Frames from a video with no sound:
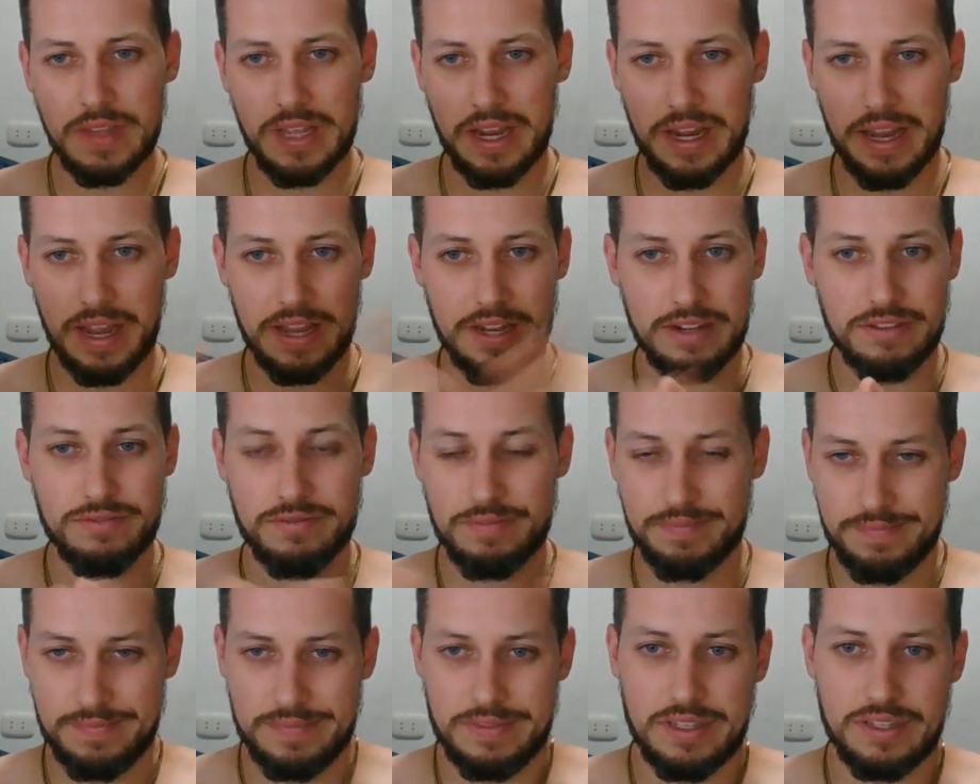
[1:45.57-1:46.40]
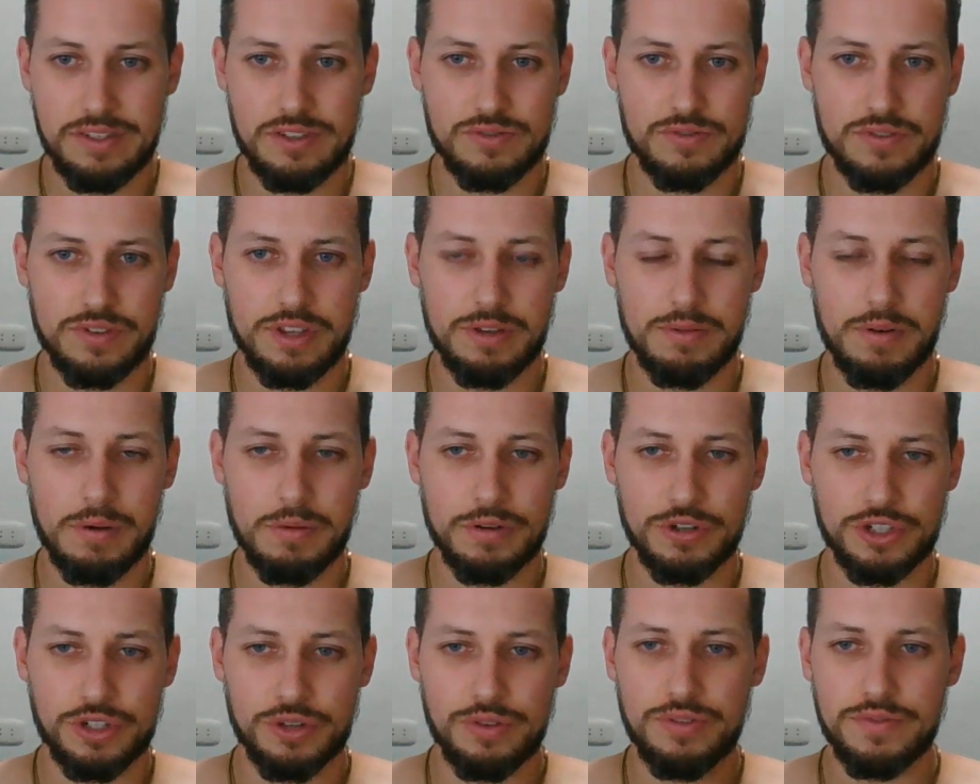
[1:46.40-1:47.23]
And this is really what we're
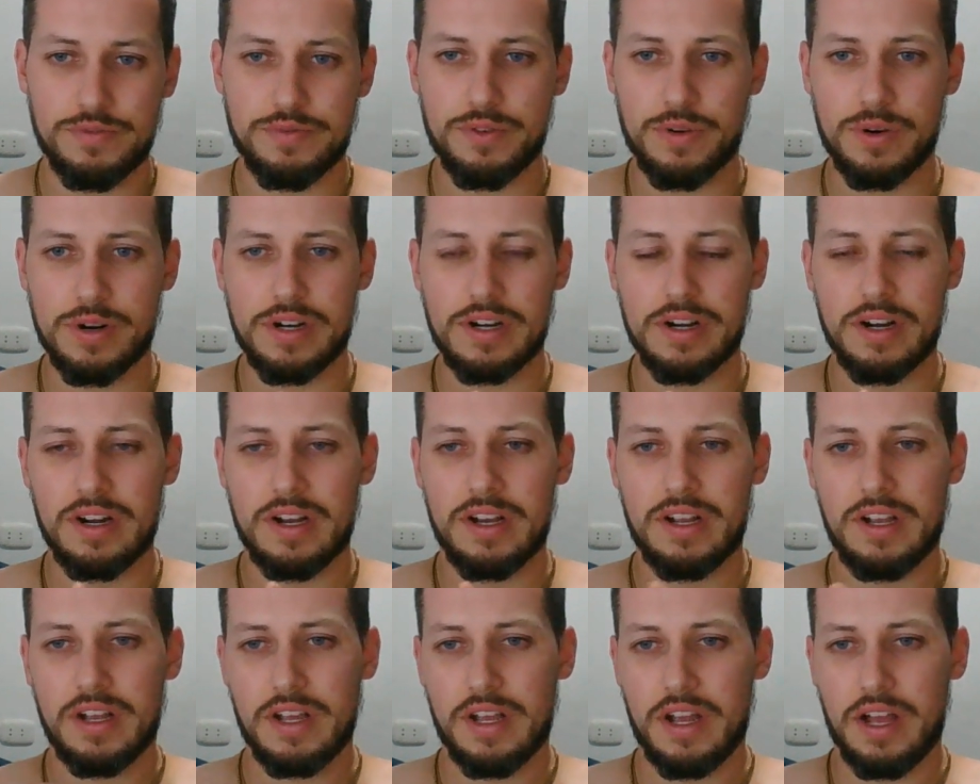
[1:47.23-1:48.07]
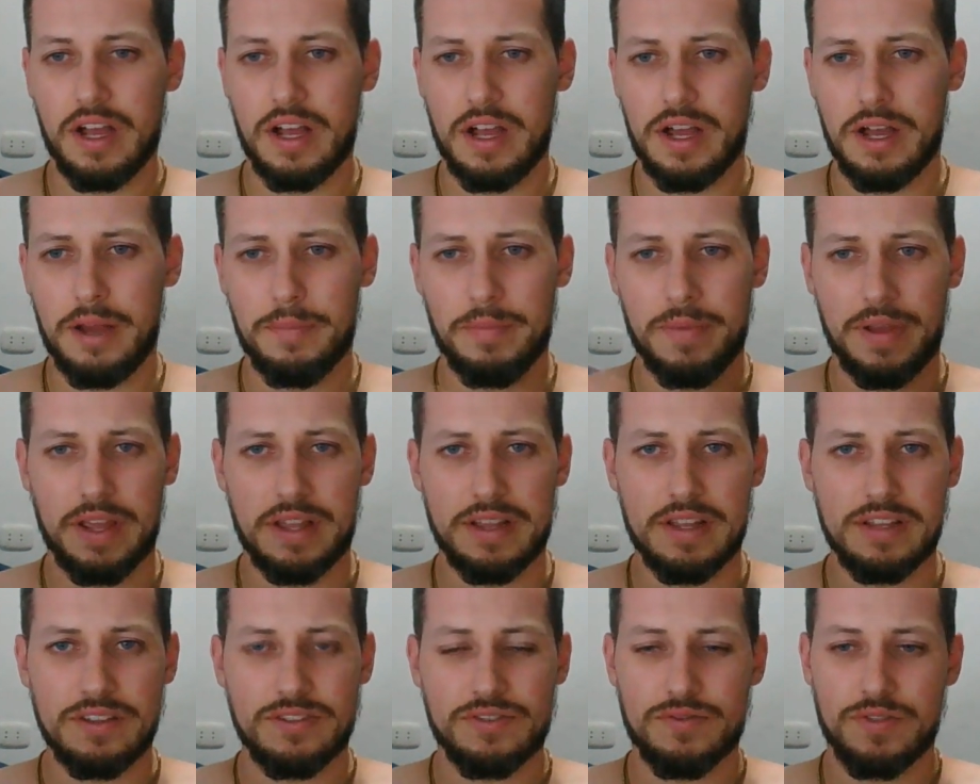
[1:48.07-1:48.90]
shooting for. Um, and
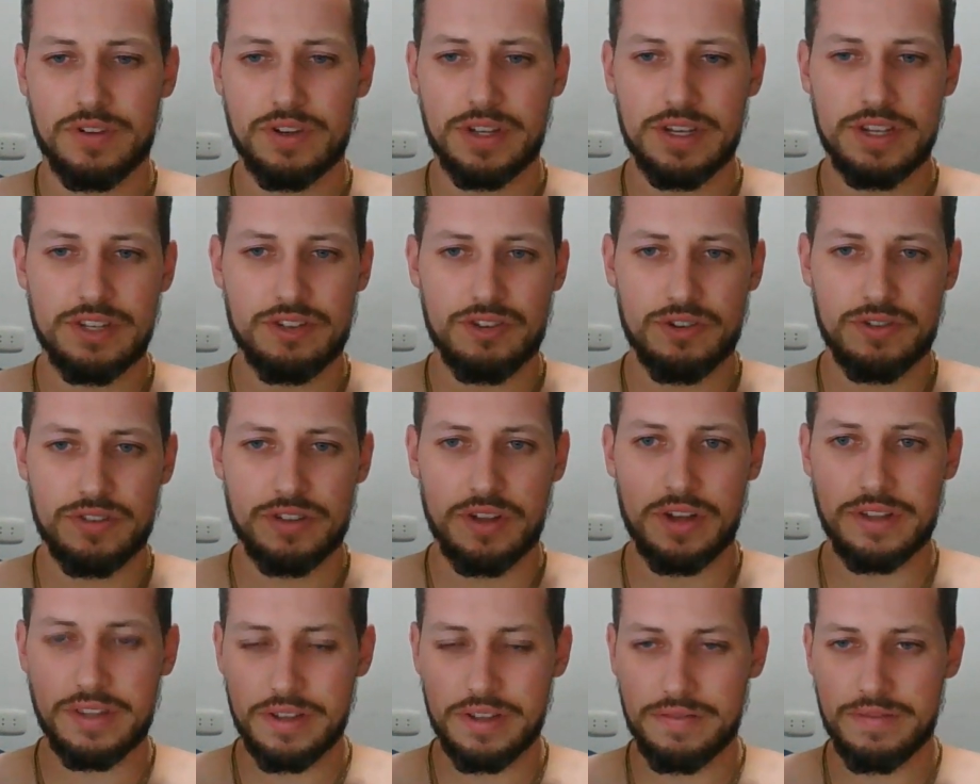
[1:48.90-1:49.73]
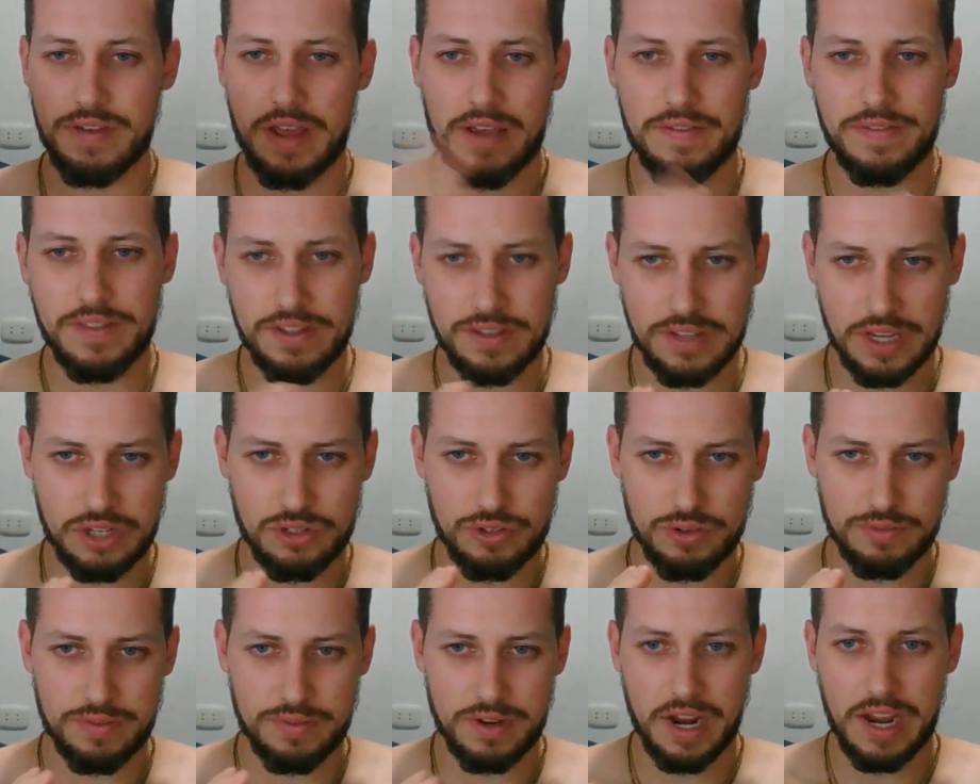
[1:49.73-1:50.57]
this really is a result of having the
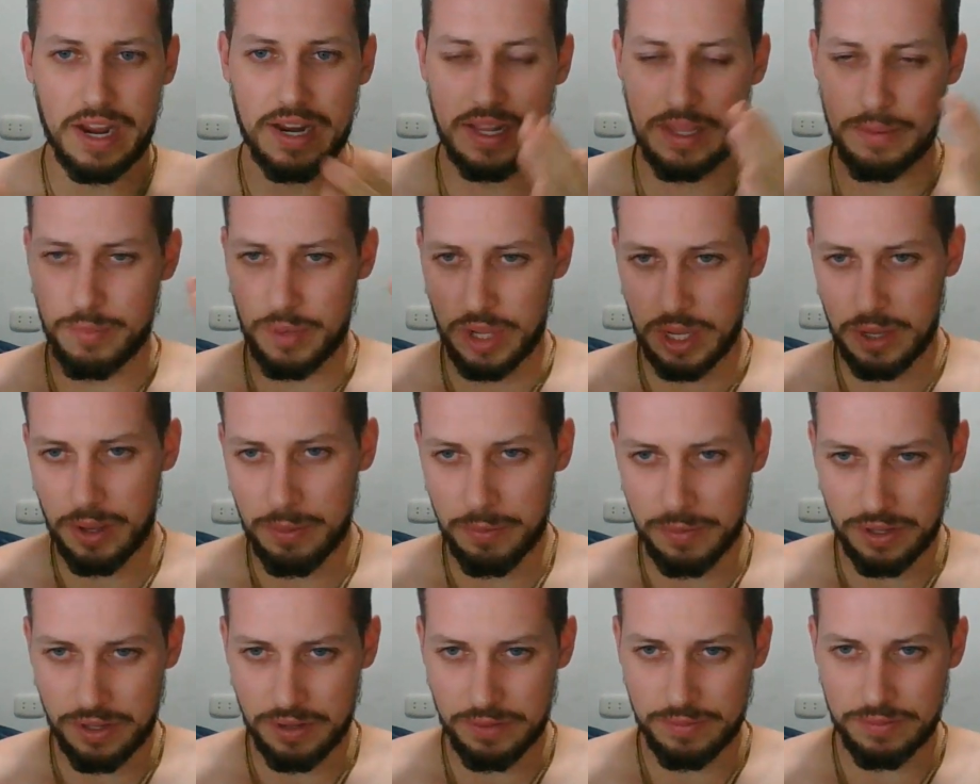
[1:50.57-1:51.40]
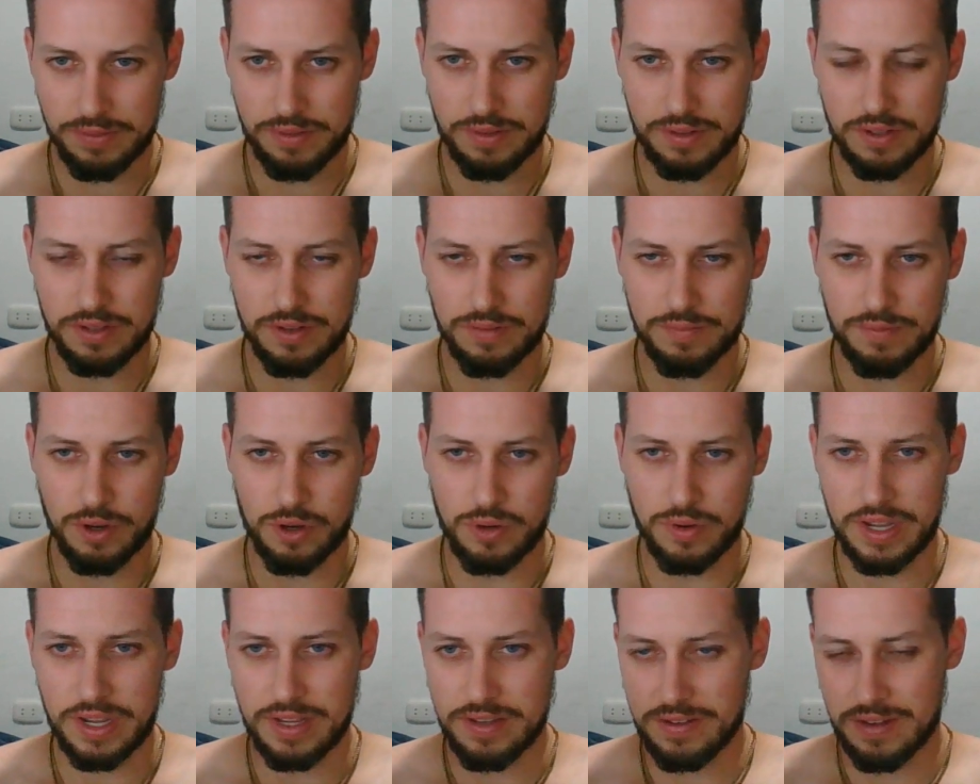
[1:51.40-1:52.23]
sexual variety, being able to
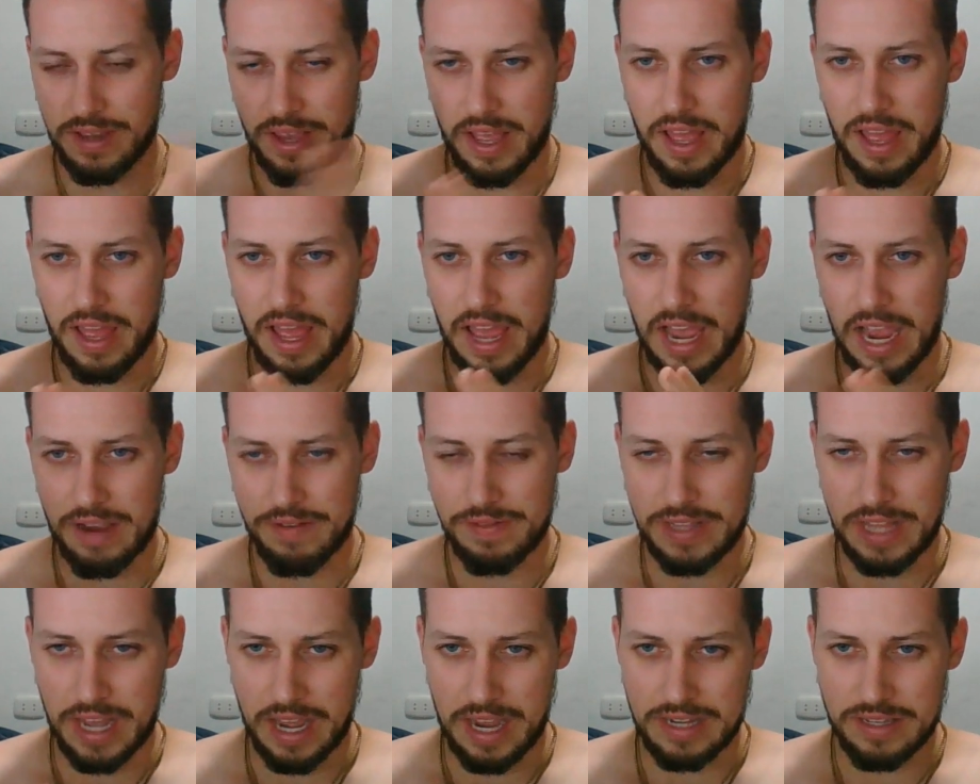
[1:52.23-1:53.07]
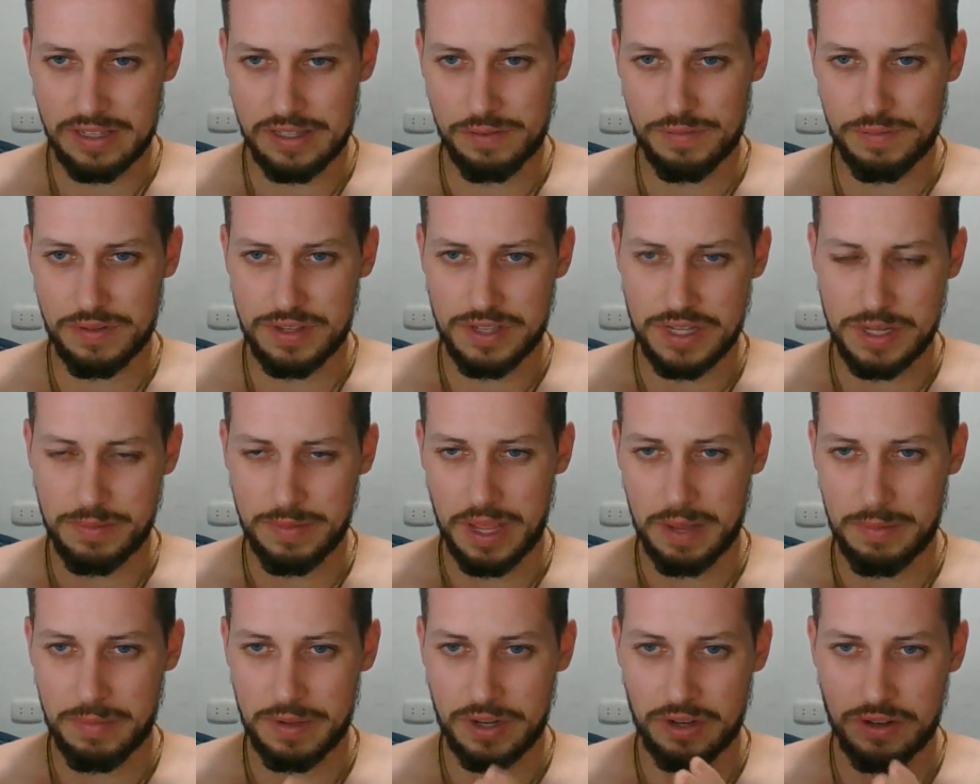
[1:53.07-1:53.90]
focus, having the high self esteem
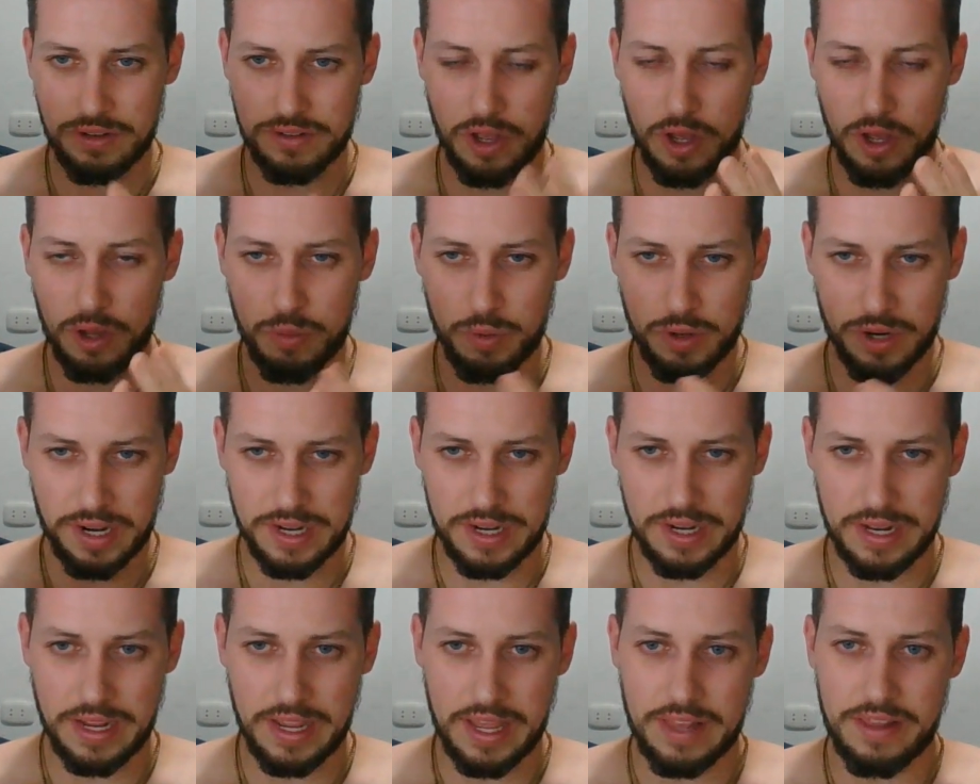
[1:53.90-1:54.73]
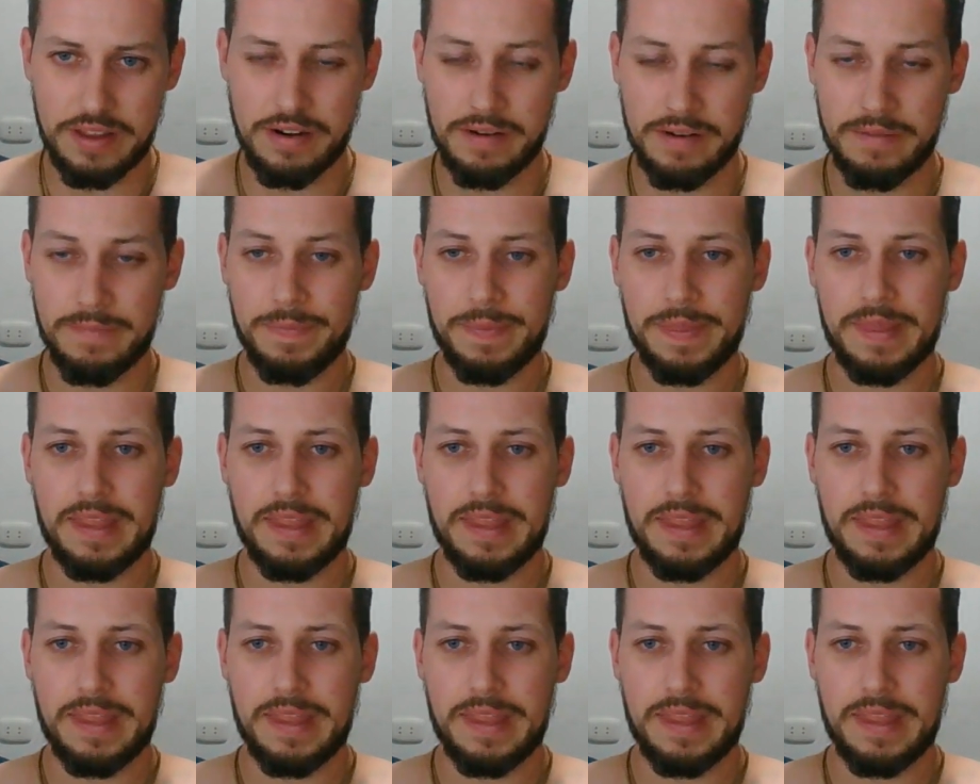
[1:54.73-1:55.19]
chemicals all working together